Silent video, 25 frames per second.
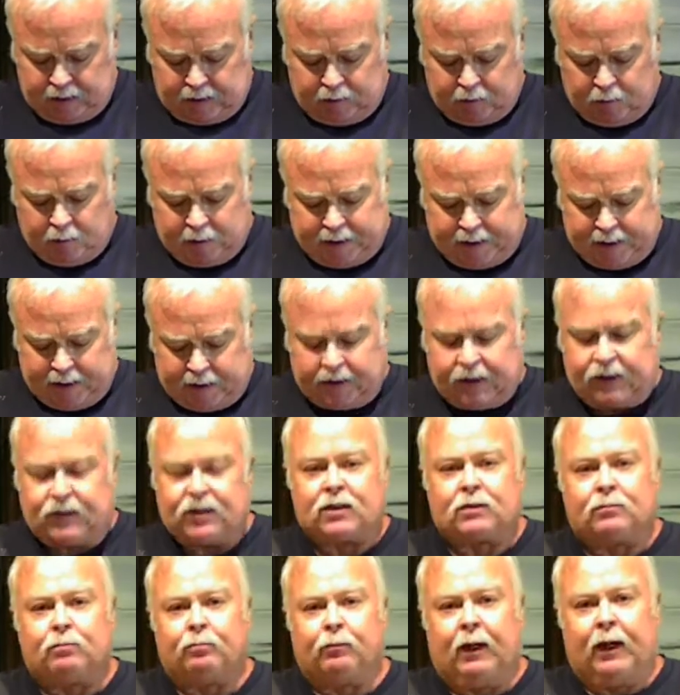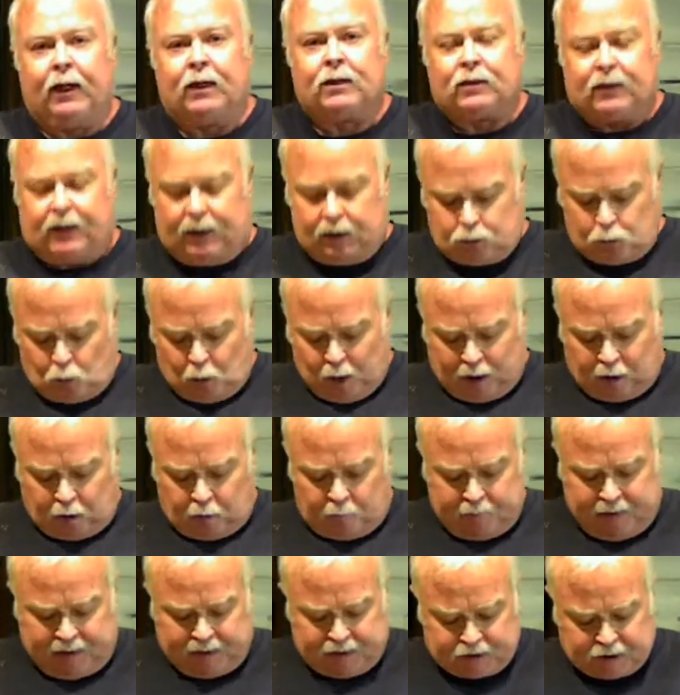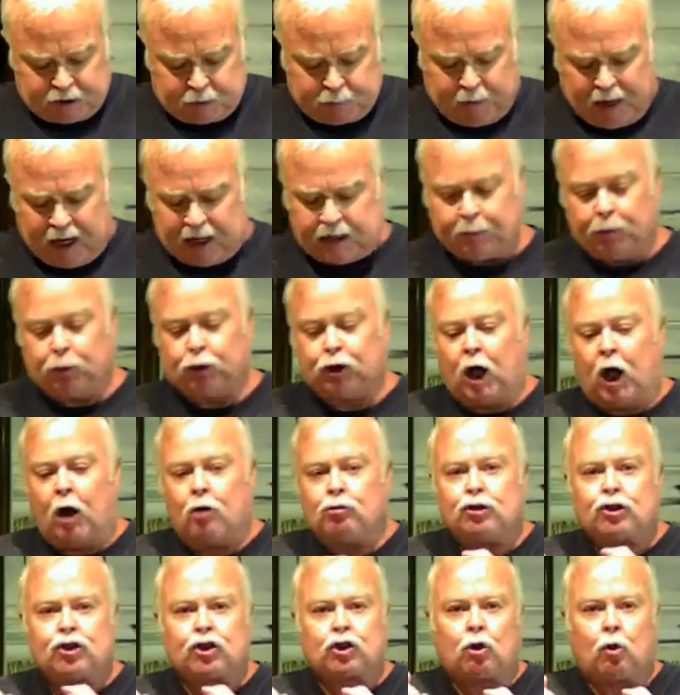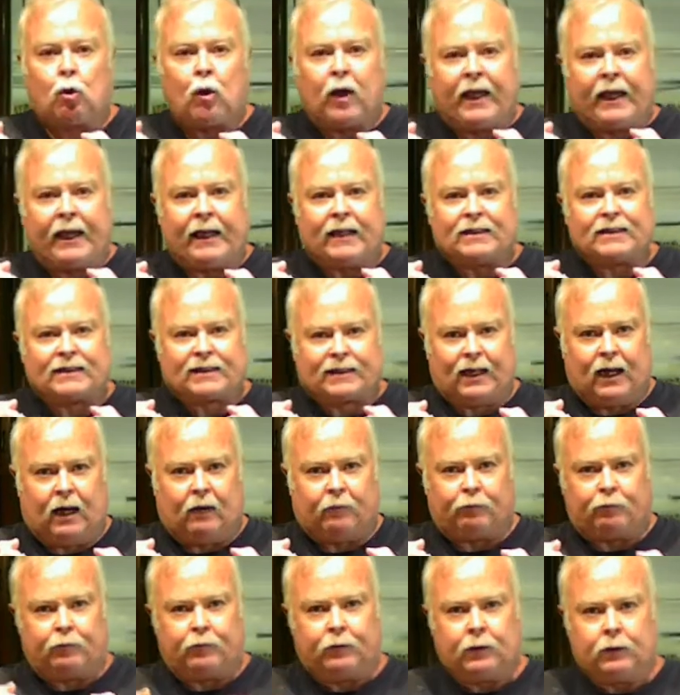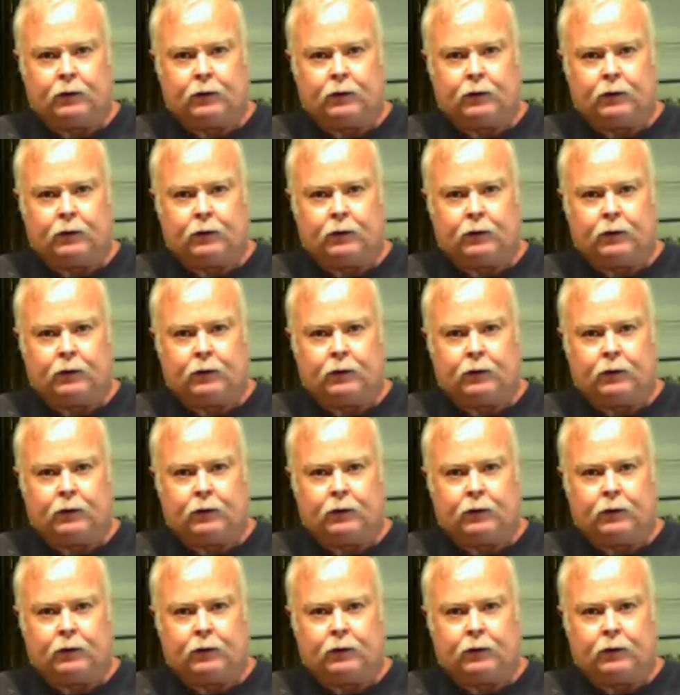You want to get this as well mixed as possible. Don't squeeze stuff.